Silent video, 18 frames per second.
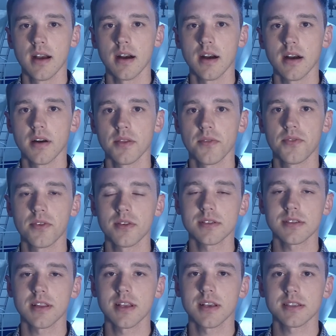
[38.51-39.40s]
Uh, the
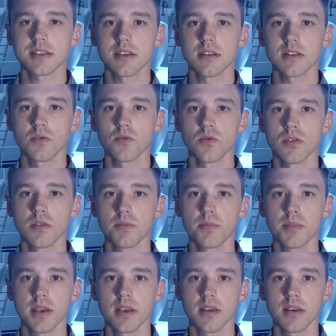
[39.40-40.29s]
first lesson
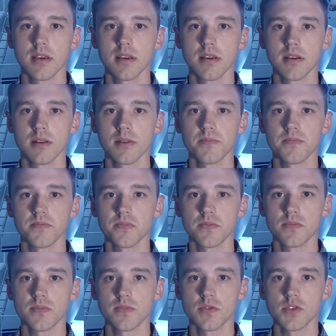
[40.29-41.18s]
would be
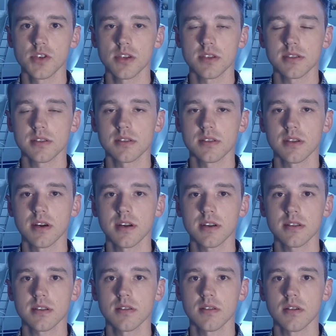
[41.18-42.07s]
just the
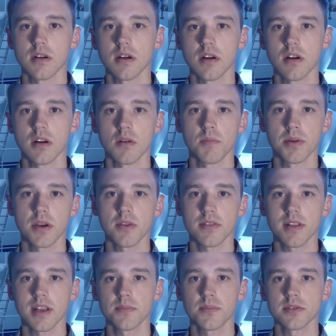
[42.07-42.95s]
start, uh,
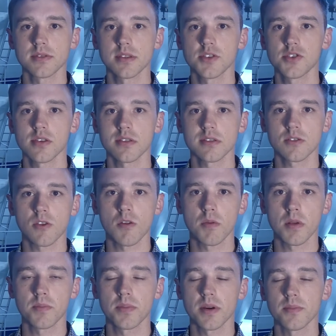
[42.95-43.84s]
pre-flight procedures,
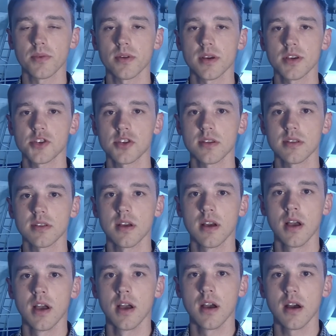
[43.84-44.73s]
cockpit preparation,
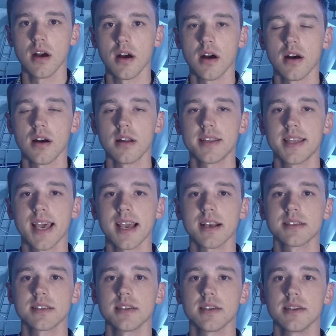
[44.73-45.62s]
uh,
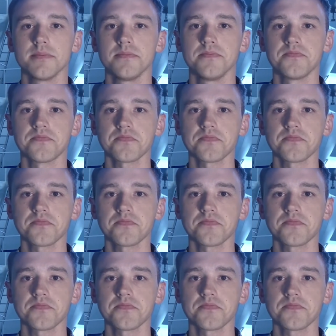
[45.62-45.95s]
taxi